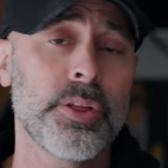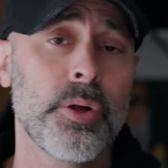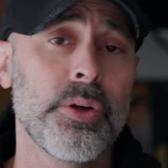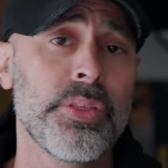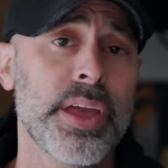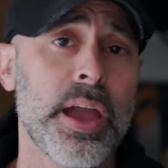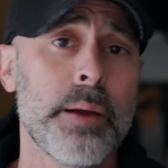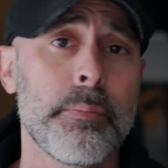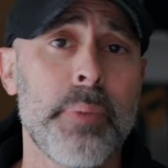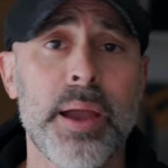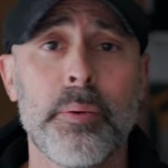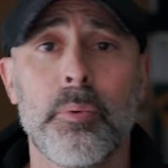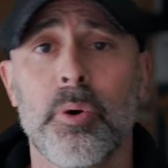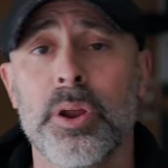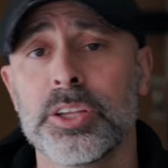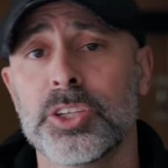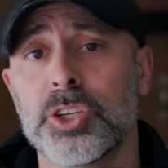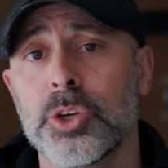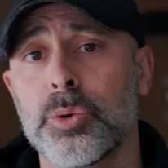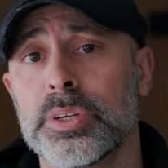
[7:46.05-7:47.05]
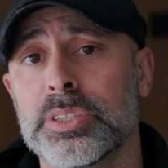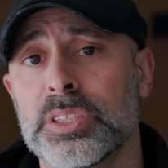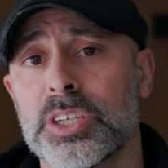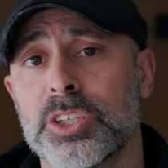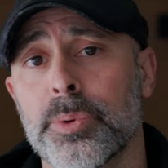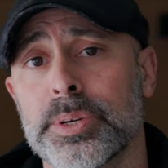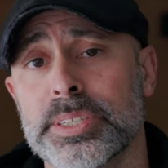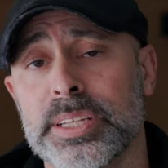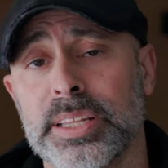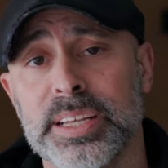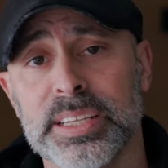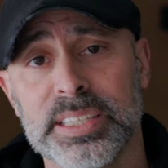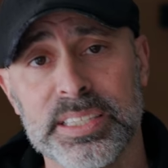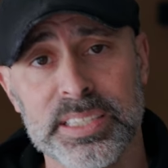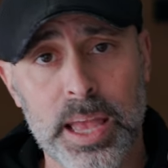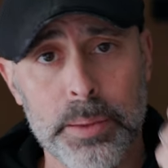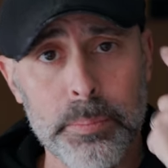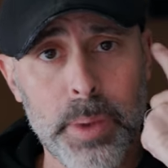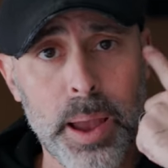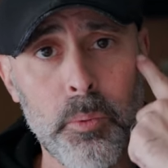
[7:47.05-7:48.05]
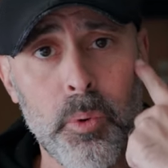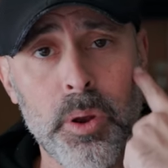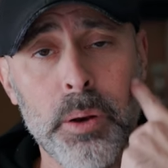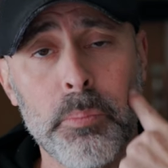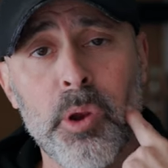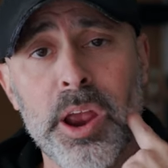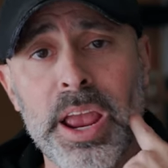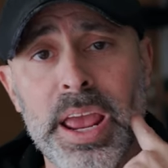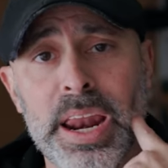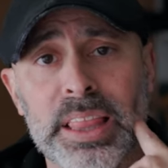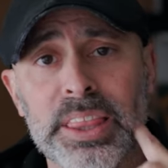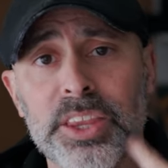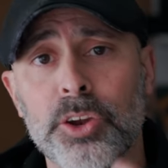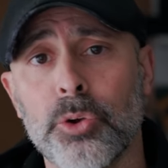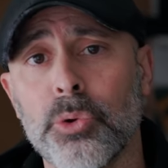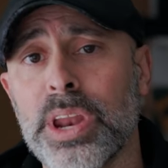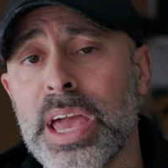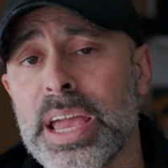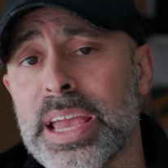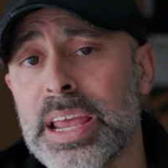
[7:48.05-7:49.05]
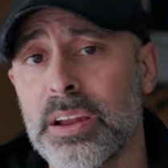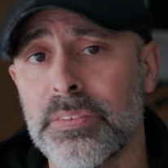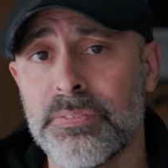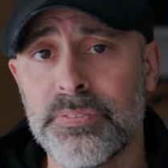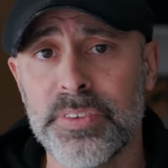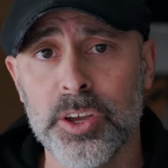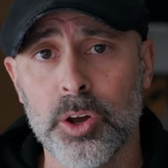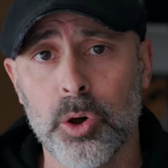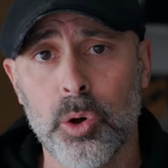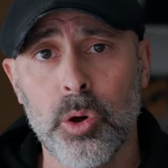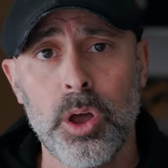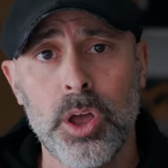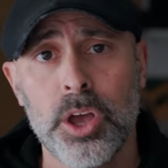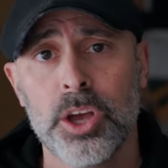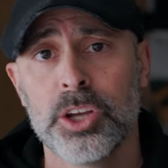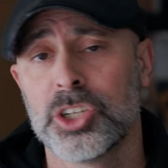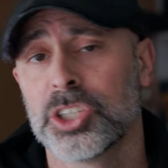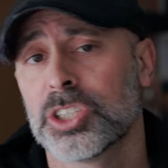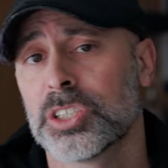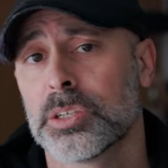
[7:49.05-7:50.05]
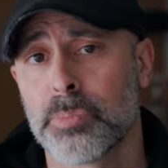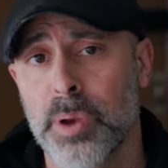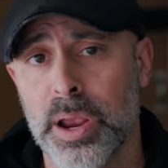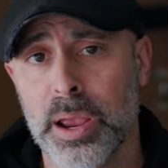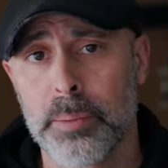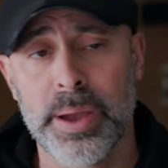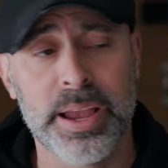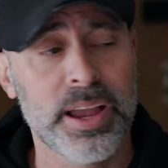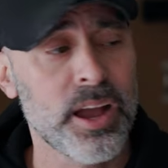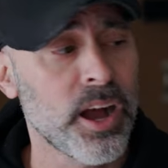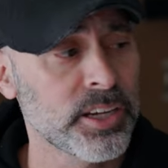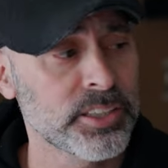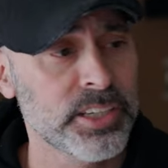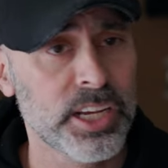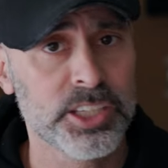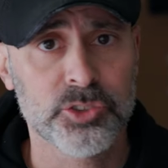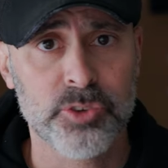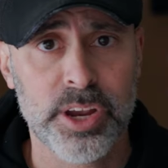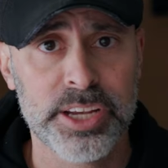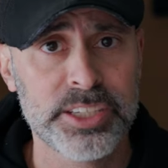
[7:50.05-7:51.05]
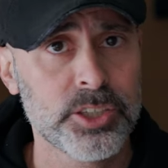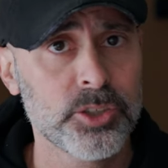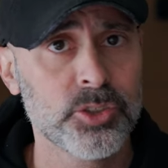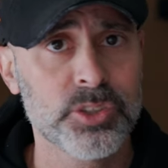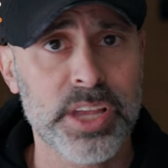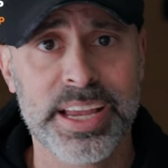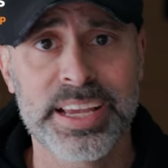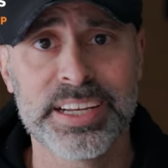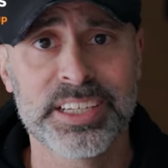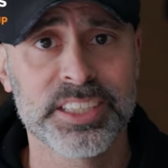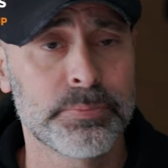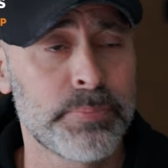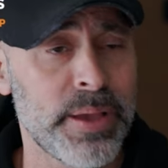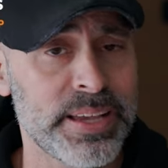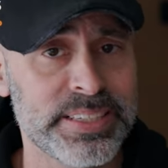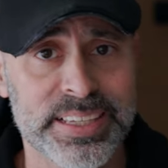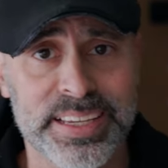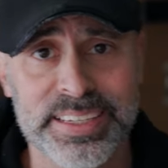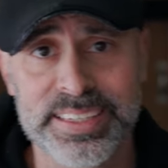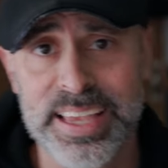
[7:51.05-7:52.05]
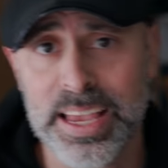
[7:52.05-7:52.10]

the only thing I might wanna do in a situation like this is I might wanna bring in a little negative fill just to bring up my contrast ratios. I can just basically